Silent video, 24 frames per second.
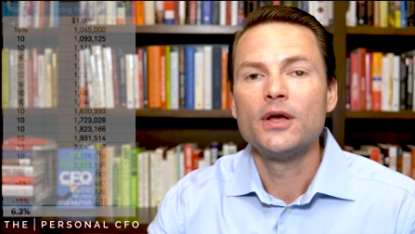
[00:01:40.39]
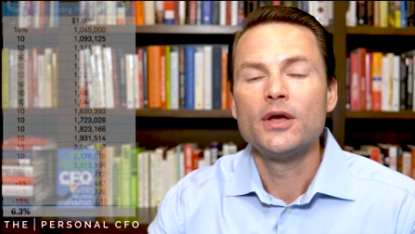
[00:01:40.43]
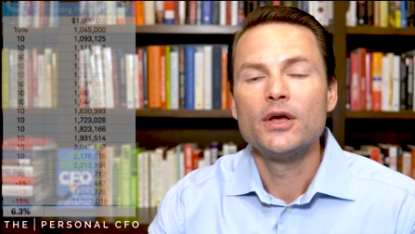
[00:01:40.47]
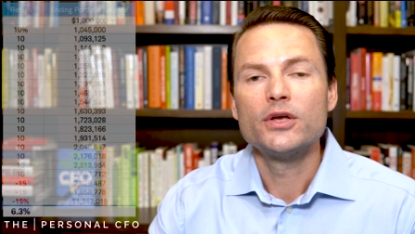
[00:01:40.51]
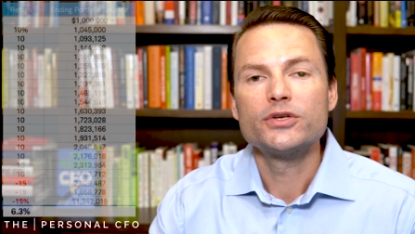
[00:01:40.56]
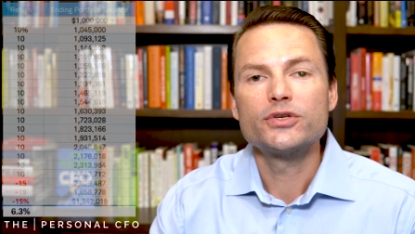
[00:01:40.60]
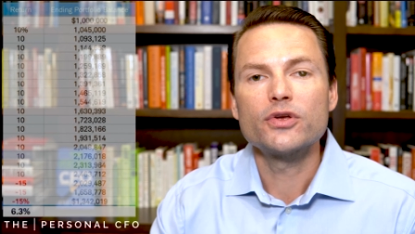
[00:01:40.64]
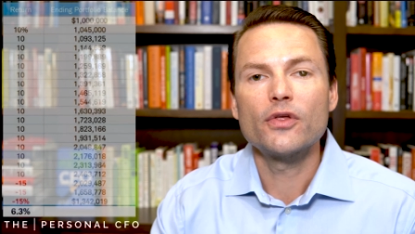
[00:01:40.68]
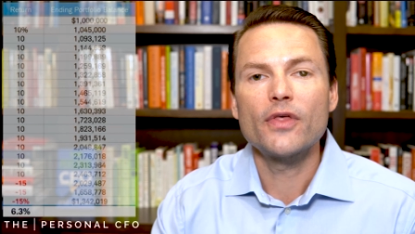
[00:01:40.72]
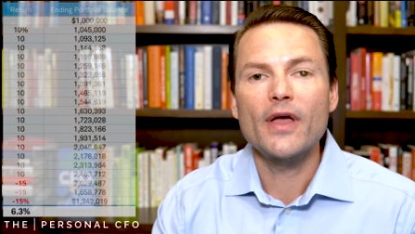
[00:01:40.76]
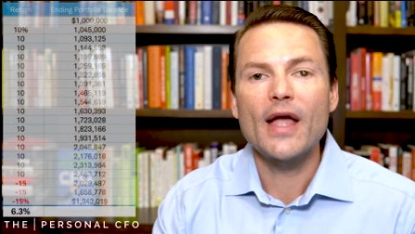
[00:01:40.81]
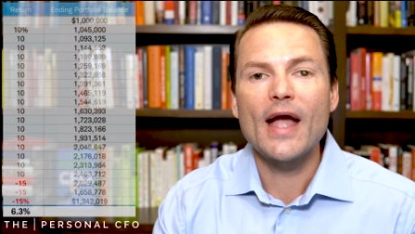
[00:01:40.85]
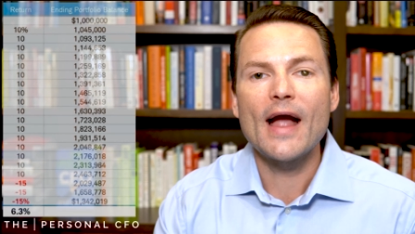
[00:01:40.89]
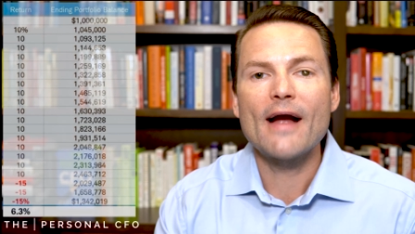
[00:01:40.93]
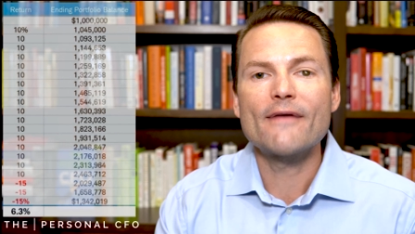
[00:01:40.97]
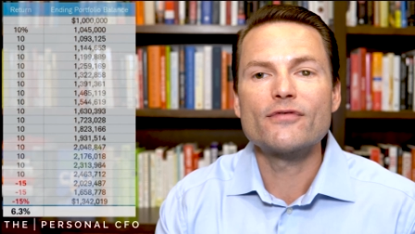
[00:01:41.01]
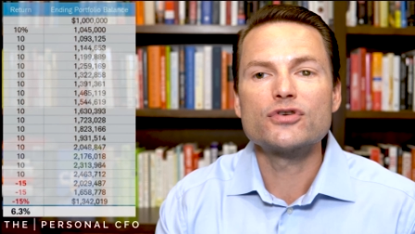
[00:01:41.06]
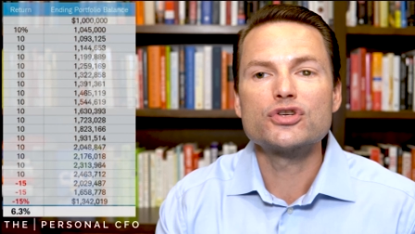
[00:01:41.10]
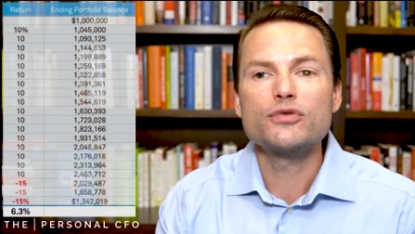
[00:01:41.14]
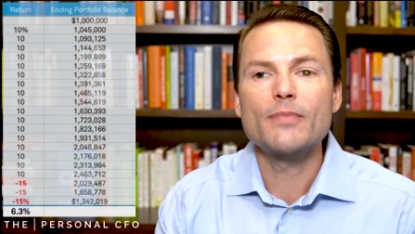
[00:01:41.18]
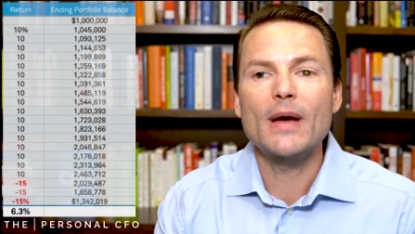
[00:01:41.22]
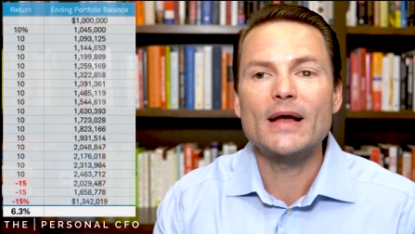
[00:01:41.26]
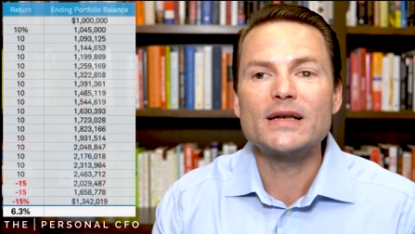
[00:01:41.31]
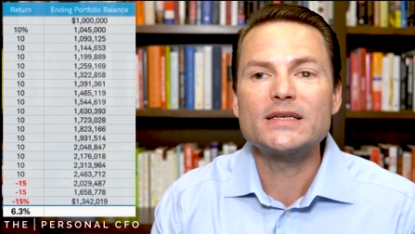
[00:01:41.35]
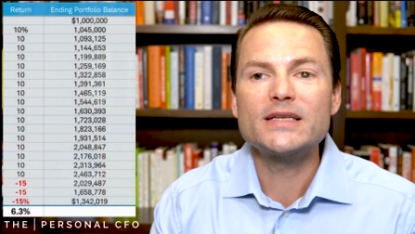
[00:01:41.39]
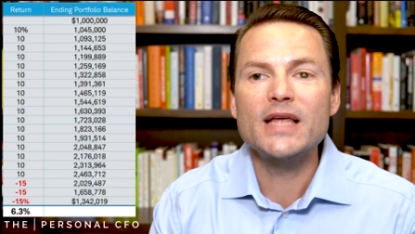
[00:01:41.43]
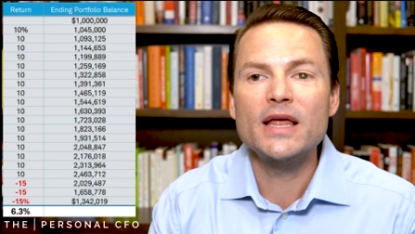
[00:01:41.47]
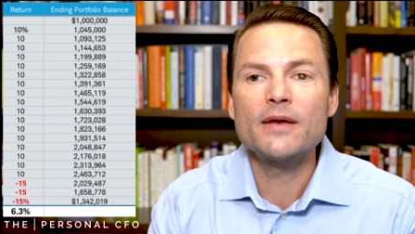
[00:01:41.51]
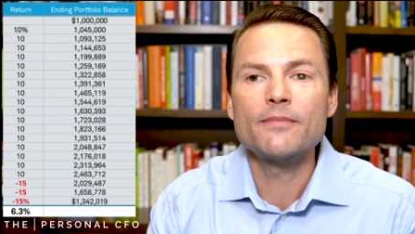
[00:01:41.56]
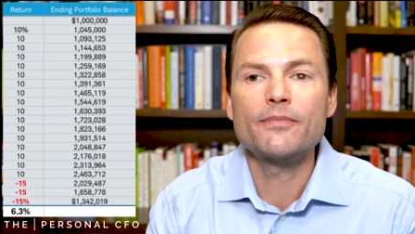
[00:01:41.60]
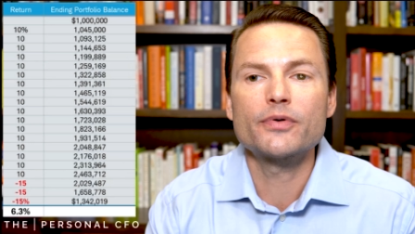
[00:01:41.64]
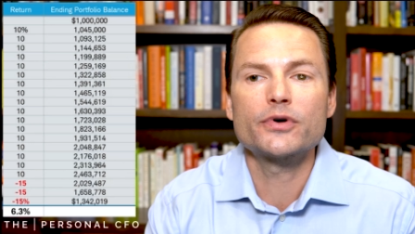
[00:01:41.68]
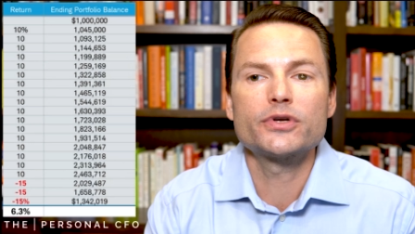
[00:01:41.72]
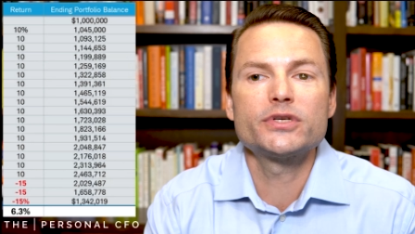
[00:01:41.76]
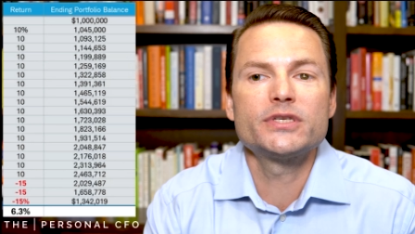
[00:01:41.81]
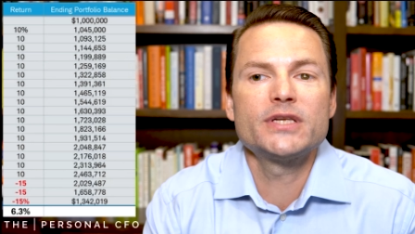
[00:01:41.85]
So they average about
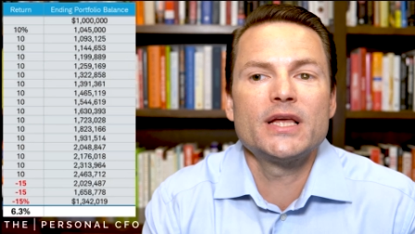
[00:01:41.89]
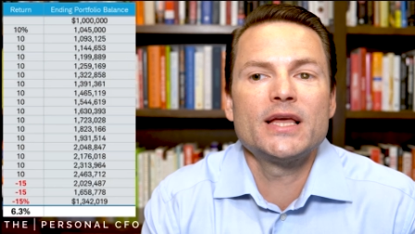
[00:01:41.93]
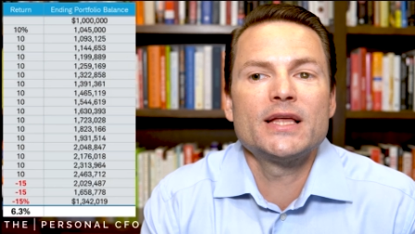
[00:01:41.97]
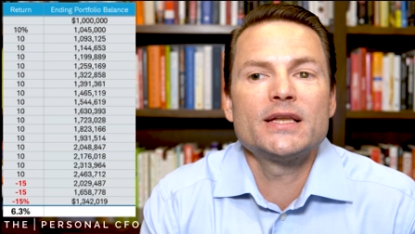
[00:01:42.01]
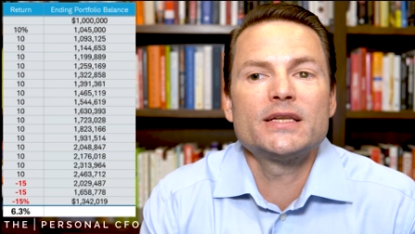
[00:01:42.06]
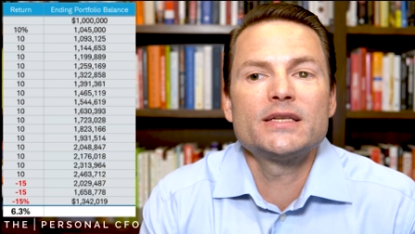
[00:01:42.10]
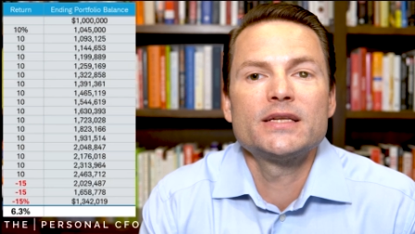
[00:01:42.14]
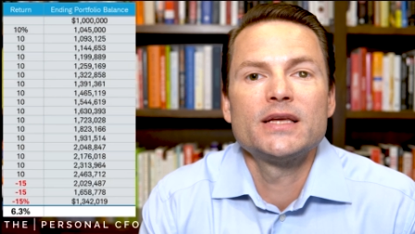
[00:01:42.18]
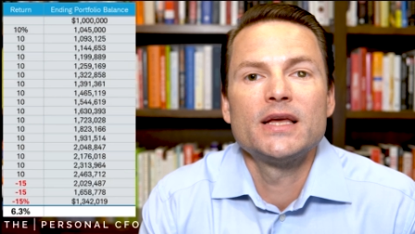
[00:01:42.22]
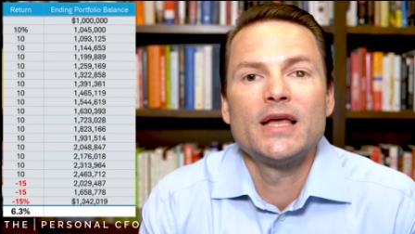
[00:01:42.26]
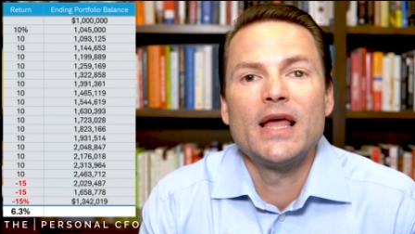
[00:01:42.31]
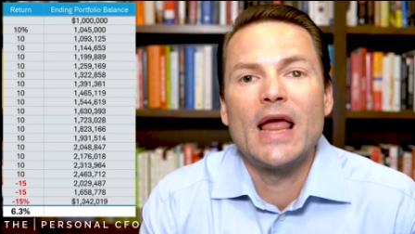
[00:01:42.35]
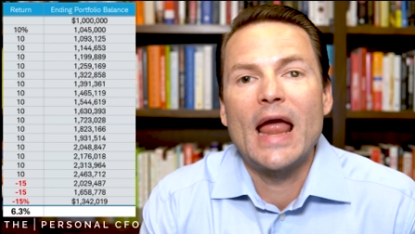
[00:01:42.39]
10%,